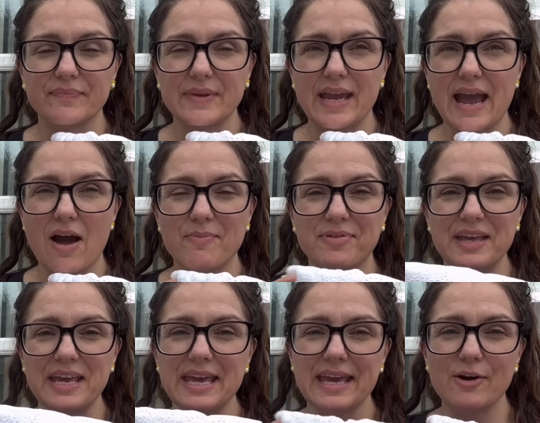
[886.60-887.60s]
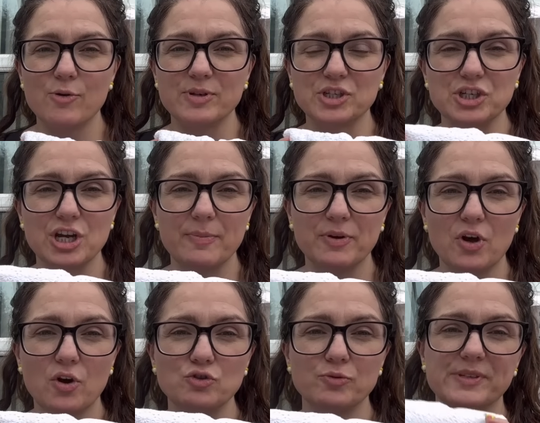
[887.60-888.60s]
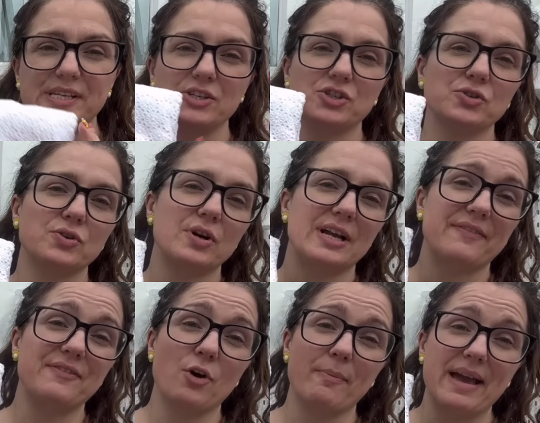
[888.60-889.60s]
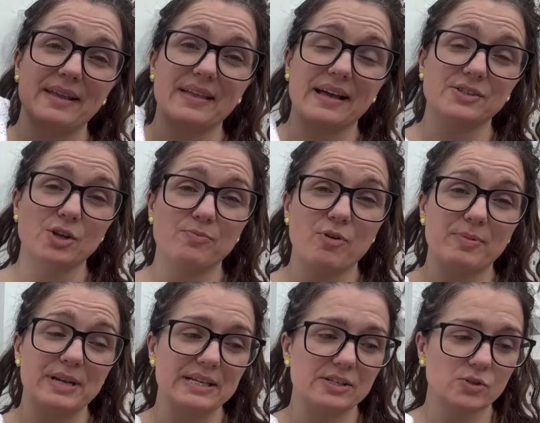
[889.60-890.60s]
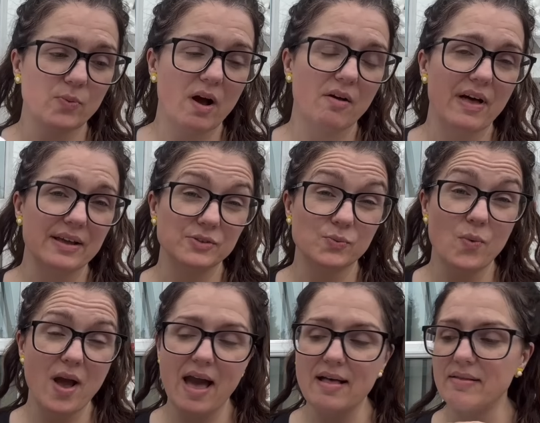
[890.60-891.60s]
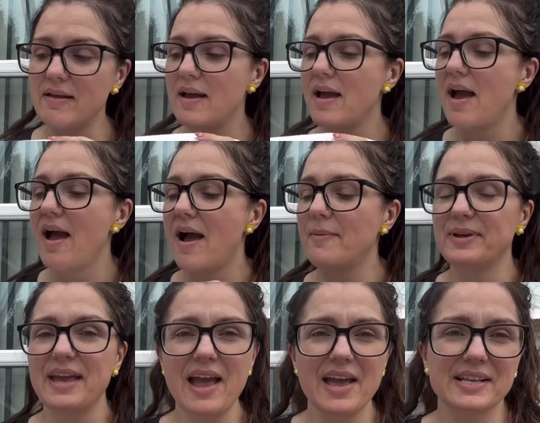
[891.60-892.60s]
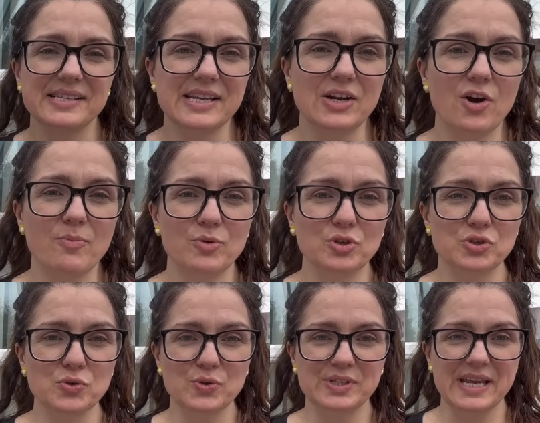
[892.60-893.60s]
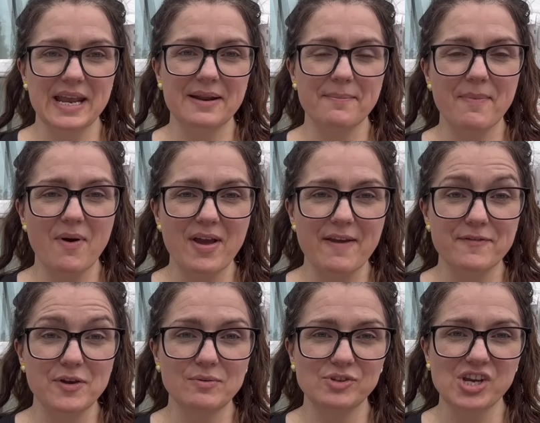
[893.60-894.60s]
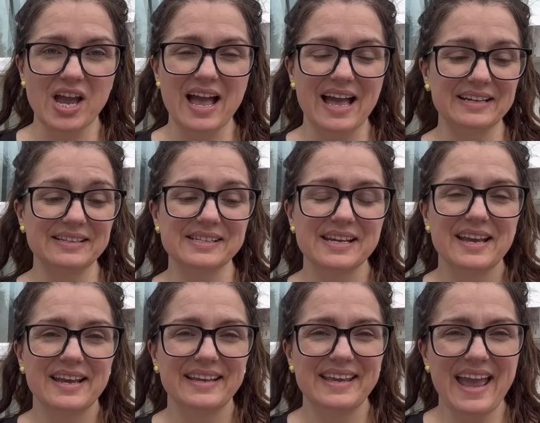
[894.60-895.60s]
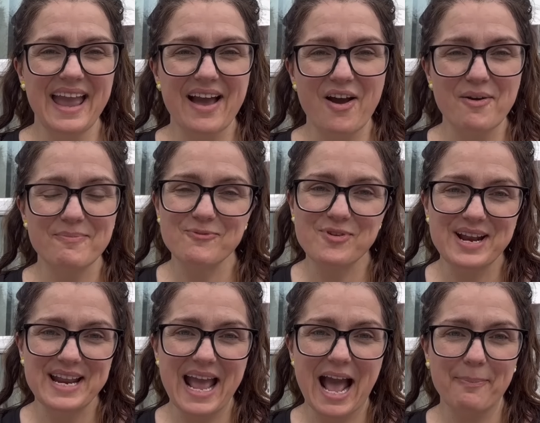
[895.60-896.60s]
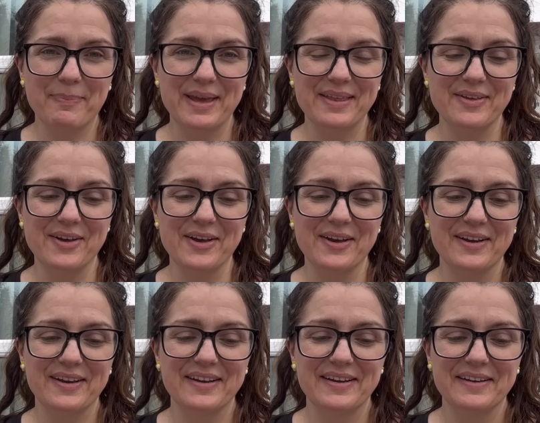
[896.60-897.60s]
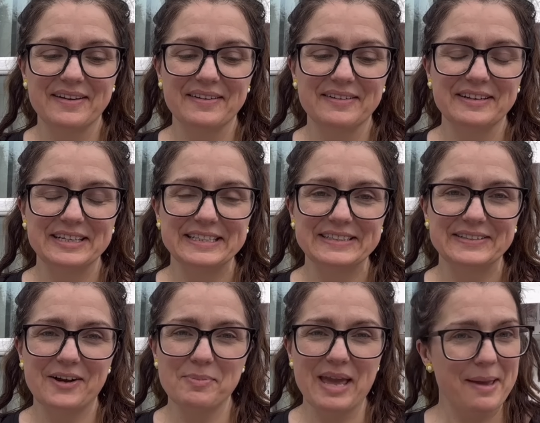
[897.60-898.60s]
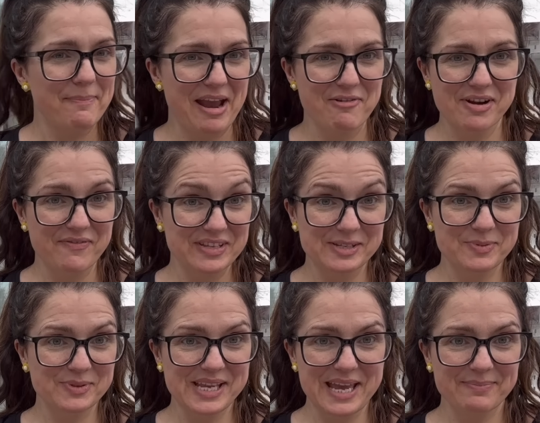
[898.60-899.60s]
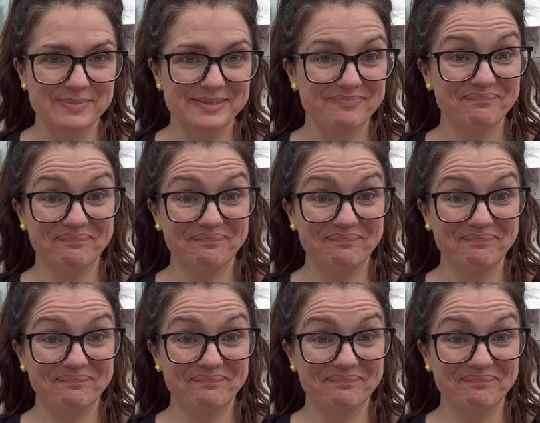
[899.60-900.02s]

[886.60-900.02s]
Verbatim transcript: yeah, I'm thinking Gilbert shirt, but not 100% sure. And I've not made that, so I probably need to twirl that as well. Uh, but yeah, I can see a lot more shorts in my future. And yeah, I'm really happy that I'm getting better in invisible zips.